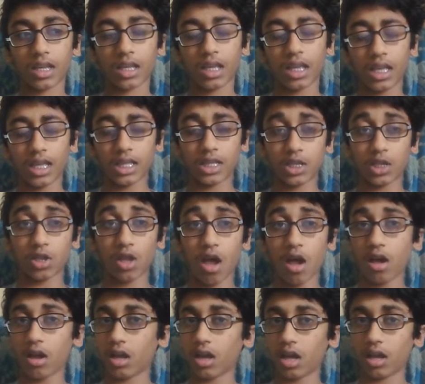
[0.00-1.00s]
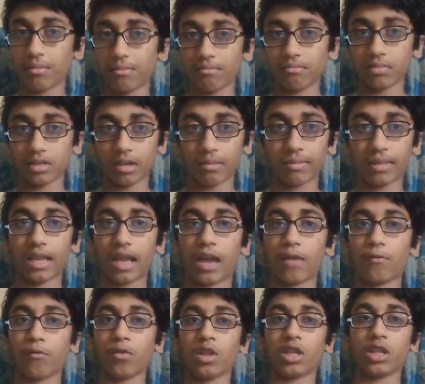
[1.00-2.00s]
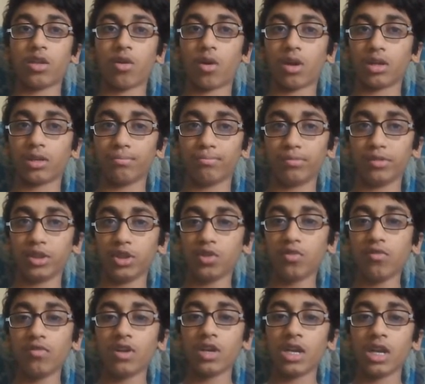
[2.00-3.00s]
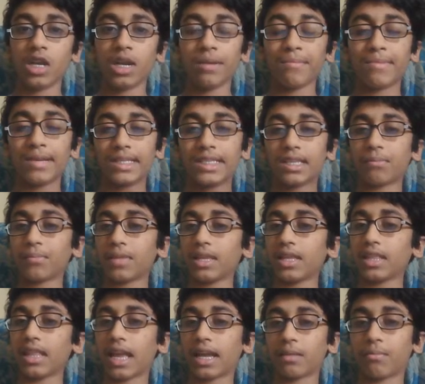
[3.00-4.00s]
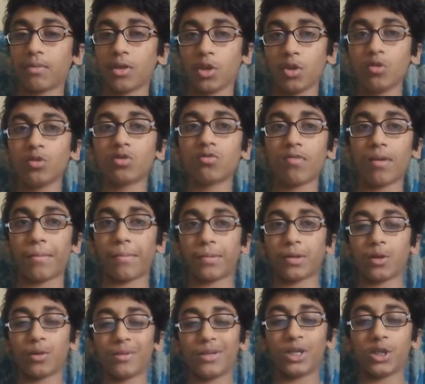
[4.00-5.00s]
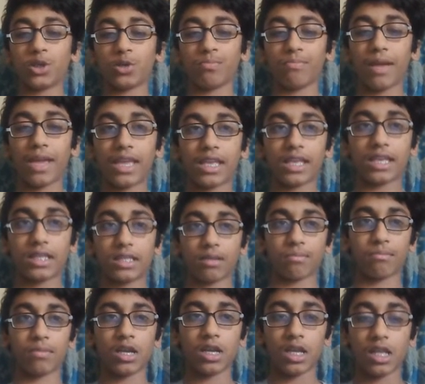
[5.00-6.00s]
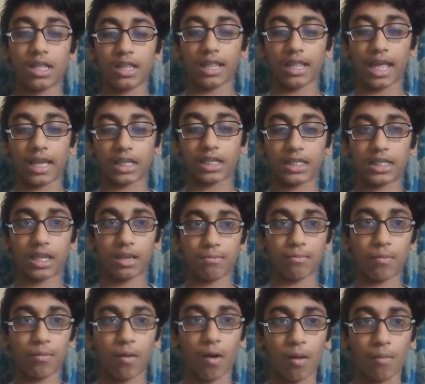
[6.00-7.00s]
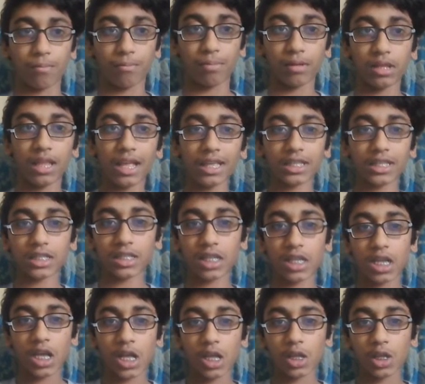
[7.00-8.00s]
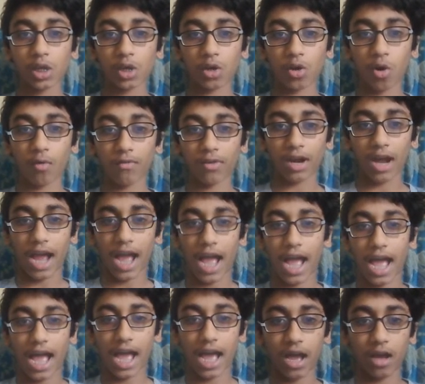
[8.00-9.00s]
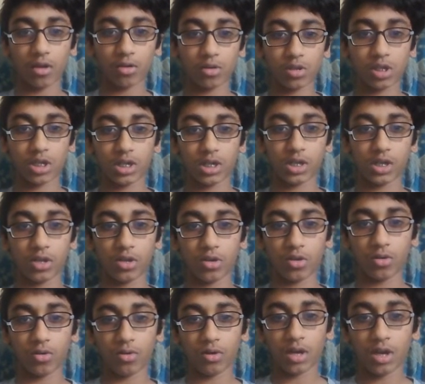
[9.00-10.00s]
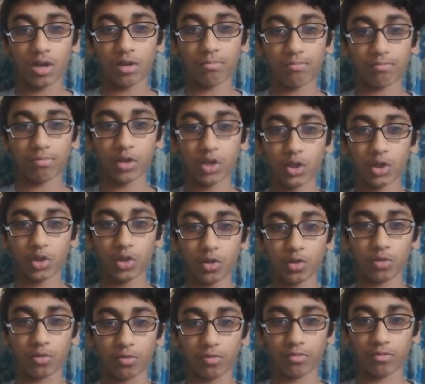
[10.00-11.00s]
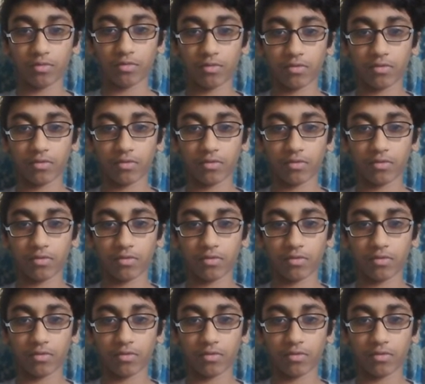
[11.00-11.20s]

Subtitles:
it's not something I really know how to prove, but it's something that can be useful. I'm going to be making some like sample problems, but let's look over how to prove.